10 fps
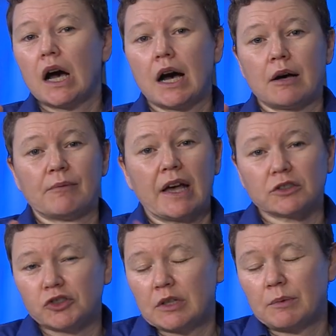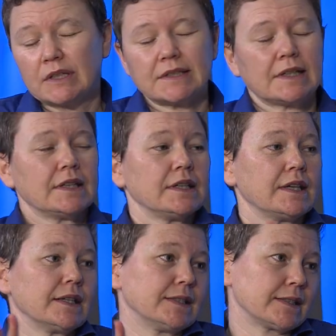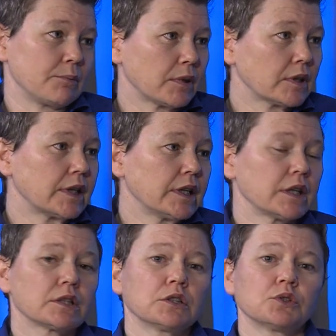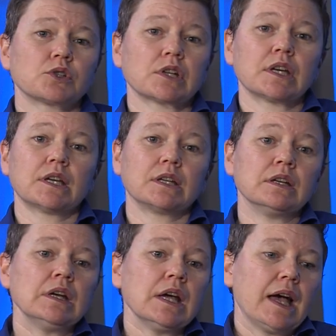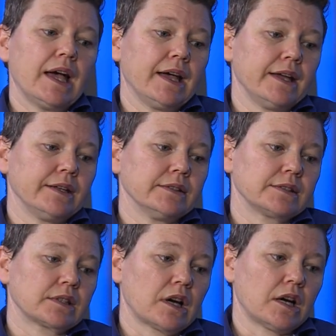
LGBT and disability inclusion, and